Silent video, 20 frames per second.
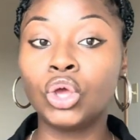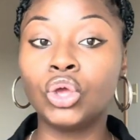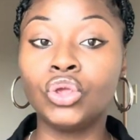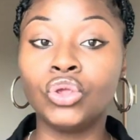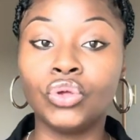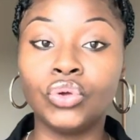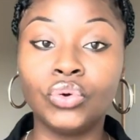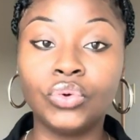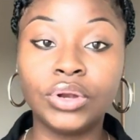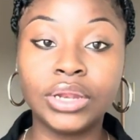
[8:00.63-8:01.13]

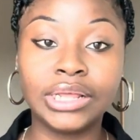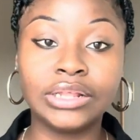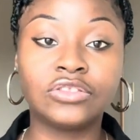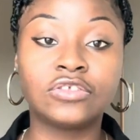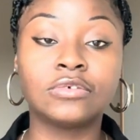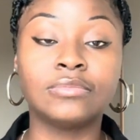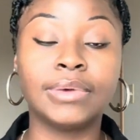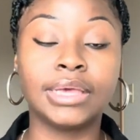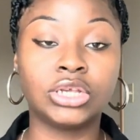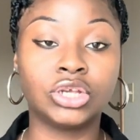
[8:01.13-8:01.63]
You need
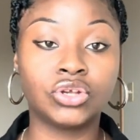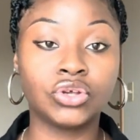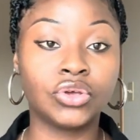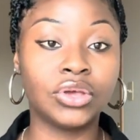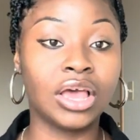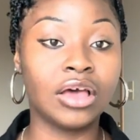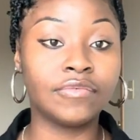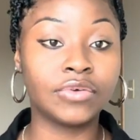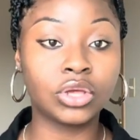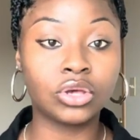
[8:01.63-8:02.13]
to make sure
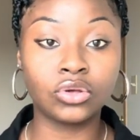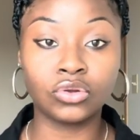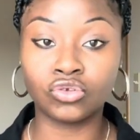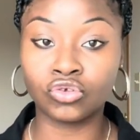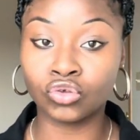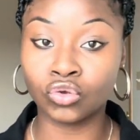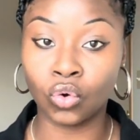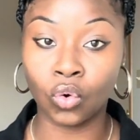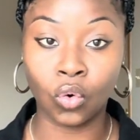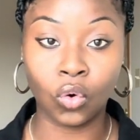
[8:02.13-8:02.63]
you have a good
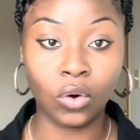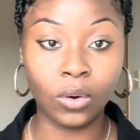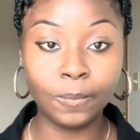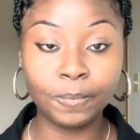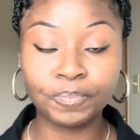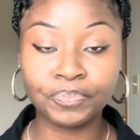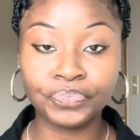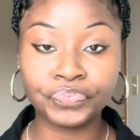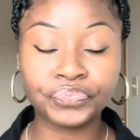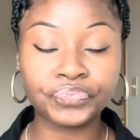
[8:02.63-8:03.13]
score.
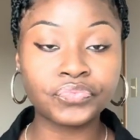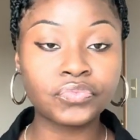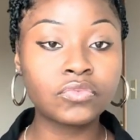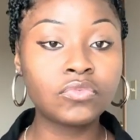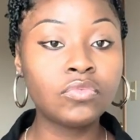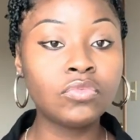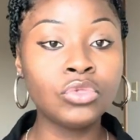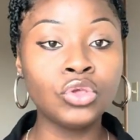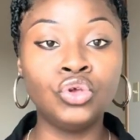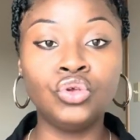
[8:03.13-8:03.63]

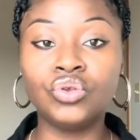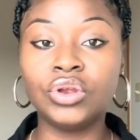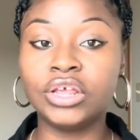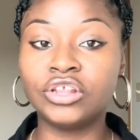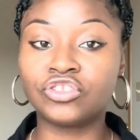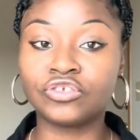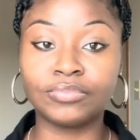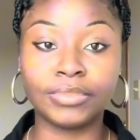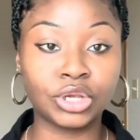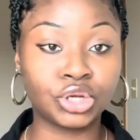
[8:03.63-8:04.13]
You
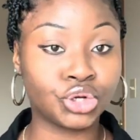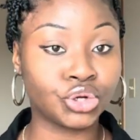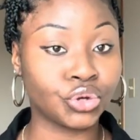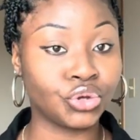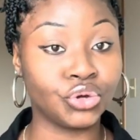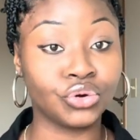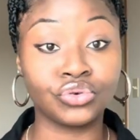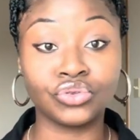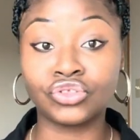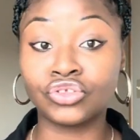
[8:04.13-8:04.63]
need to make sure
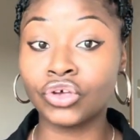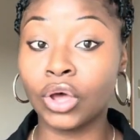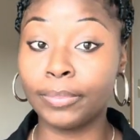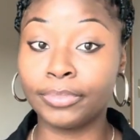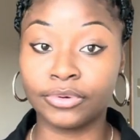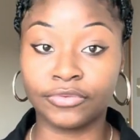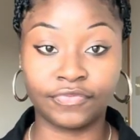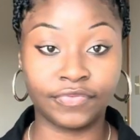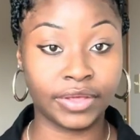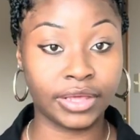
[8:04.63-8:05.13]
you're on top
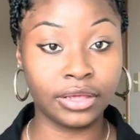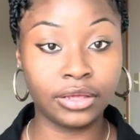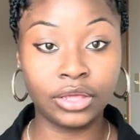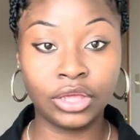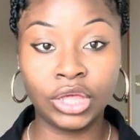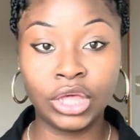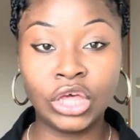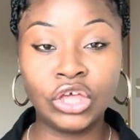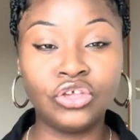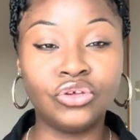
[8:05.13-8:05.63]
of it.
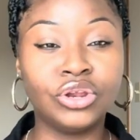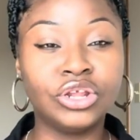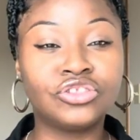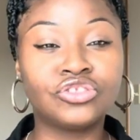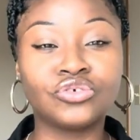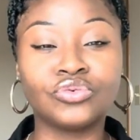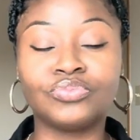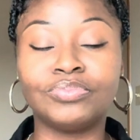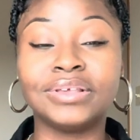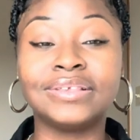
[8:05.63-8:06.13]
You need
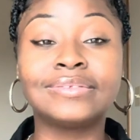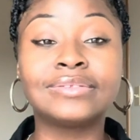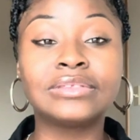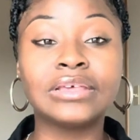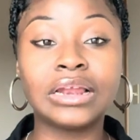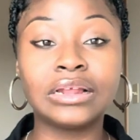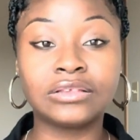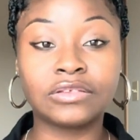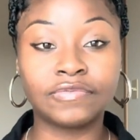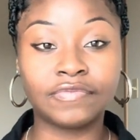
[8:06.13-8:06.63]
to be
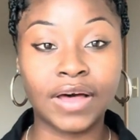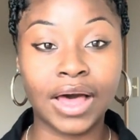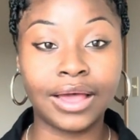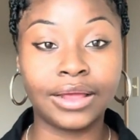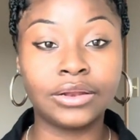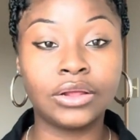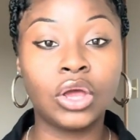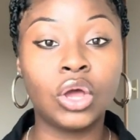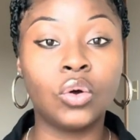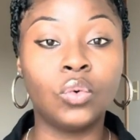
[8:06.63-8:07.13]

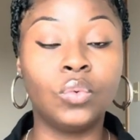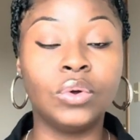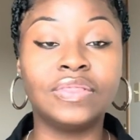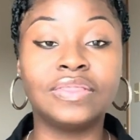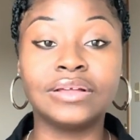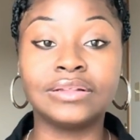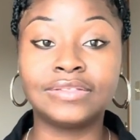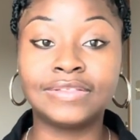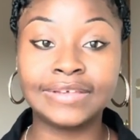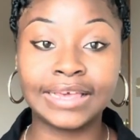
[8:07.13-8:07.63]
satisfied with
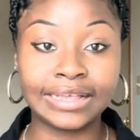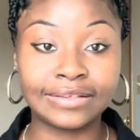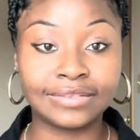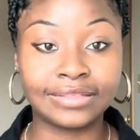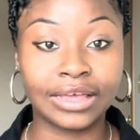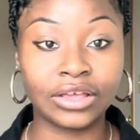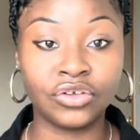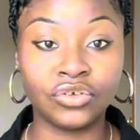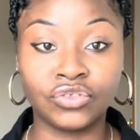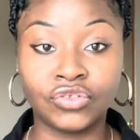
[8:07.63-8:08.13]
the test
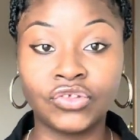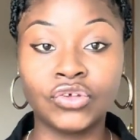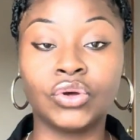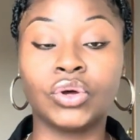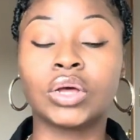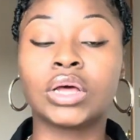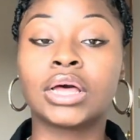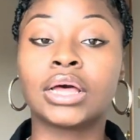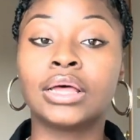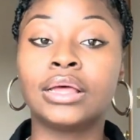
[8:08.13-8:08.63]
that you
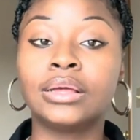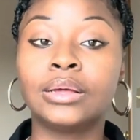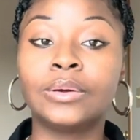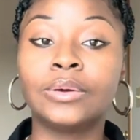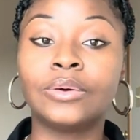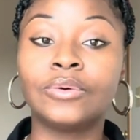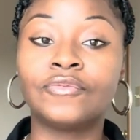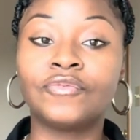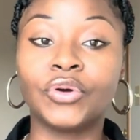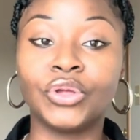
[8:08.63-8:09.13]
took
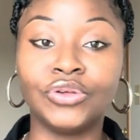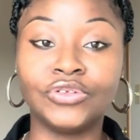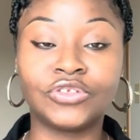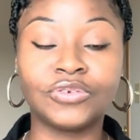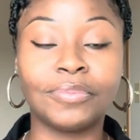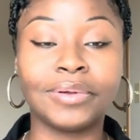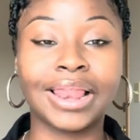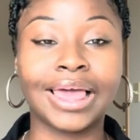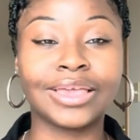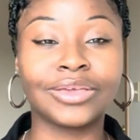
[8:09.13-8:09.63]
for you
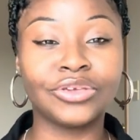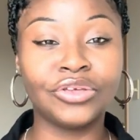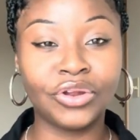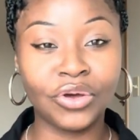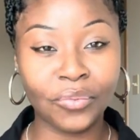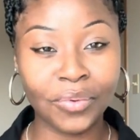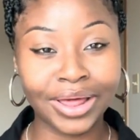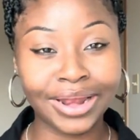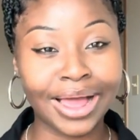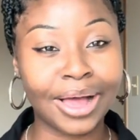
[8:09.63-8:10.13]
to be like, you
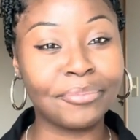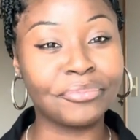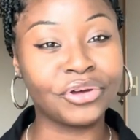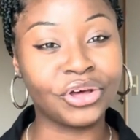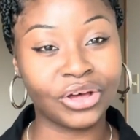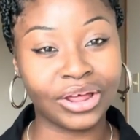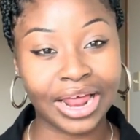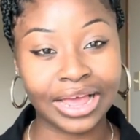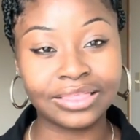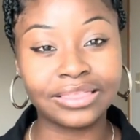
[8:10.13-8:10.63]
know what, I'm
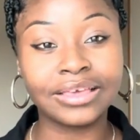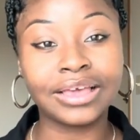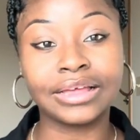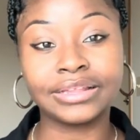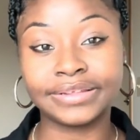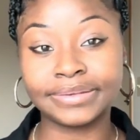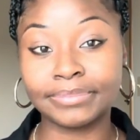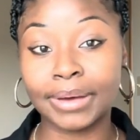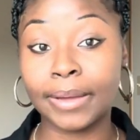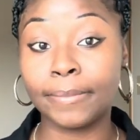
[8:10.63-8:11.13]
good. I think I
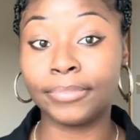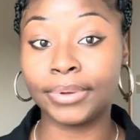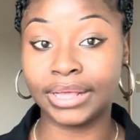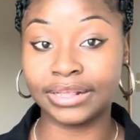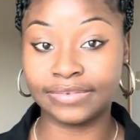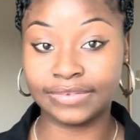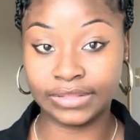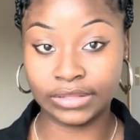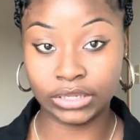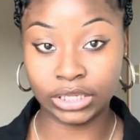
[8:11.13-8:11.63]
did my
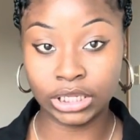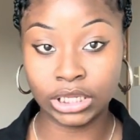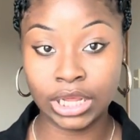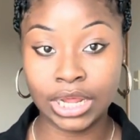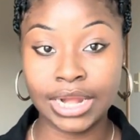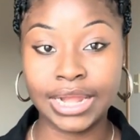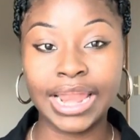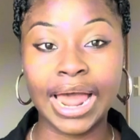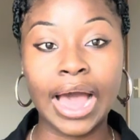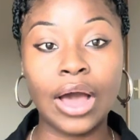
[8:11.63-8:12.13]
best.
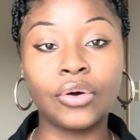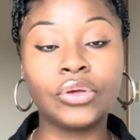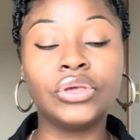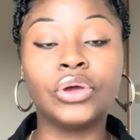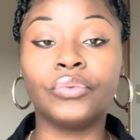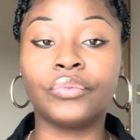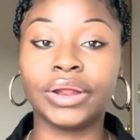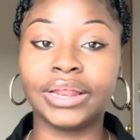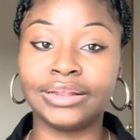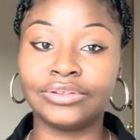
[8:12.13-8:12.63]
Now
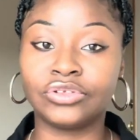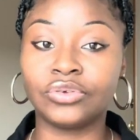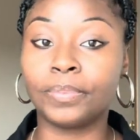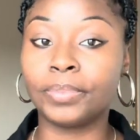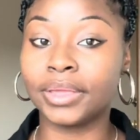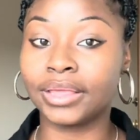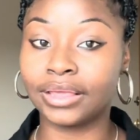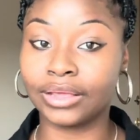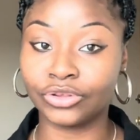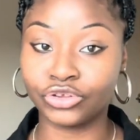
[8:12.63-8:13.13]
you're ready to
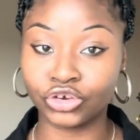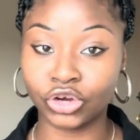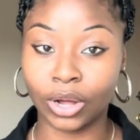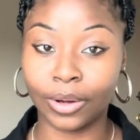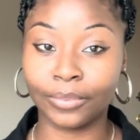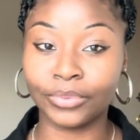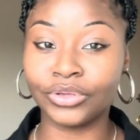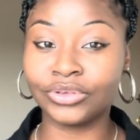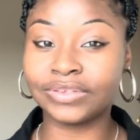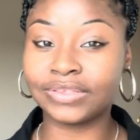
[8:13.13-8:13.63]
pick a
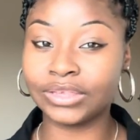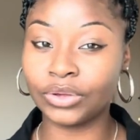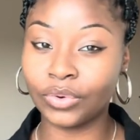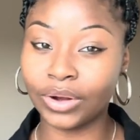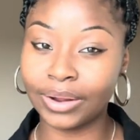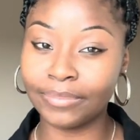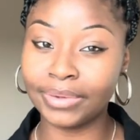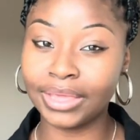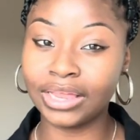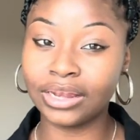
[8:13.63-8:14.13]
job. You see
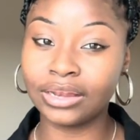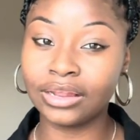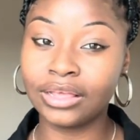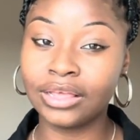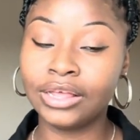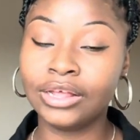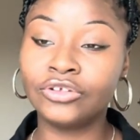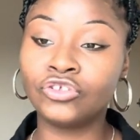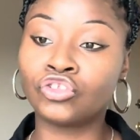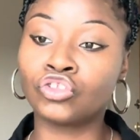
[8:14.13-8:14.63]
what I mean?
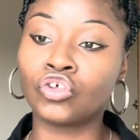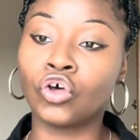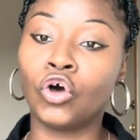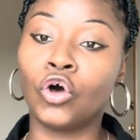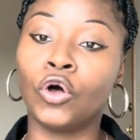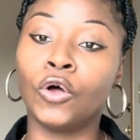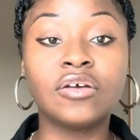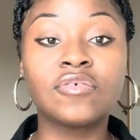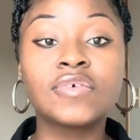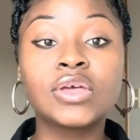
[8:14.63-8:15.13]

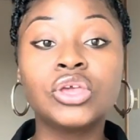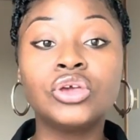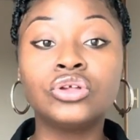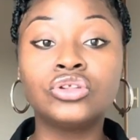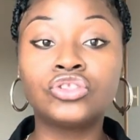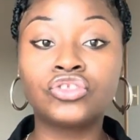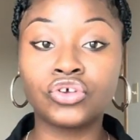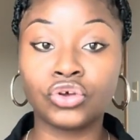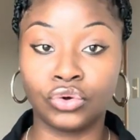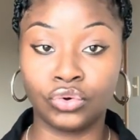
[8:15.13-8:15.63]
So whatever
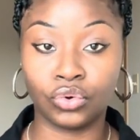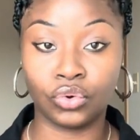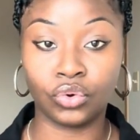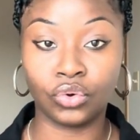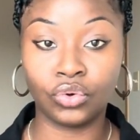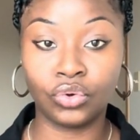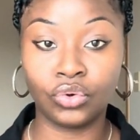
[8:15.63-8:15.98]
you do